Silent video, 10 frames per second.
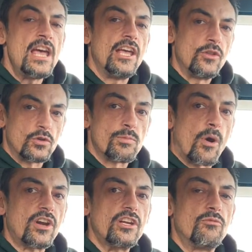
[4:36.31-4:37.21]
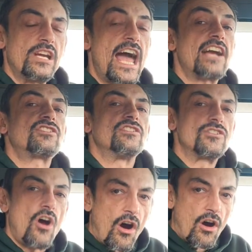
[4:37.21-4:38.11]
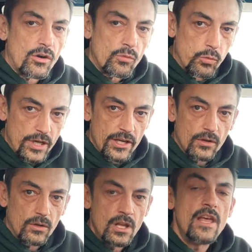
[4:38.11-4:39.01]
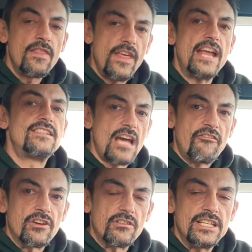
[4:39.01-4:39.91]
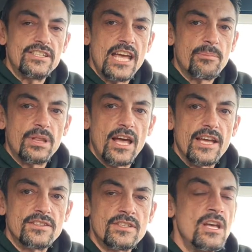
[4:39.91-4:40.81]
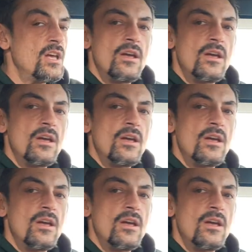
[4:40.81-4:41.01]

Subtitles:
And those market reactions are real. They definitely take place.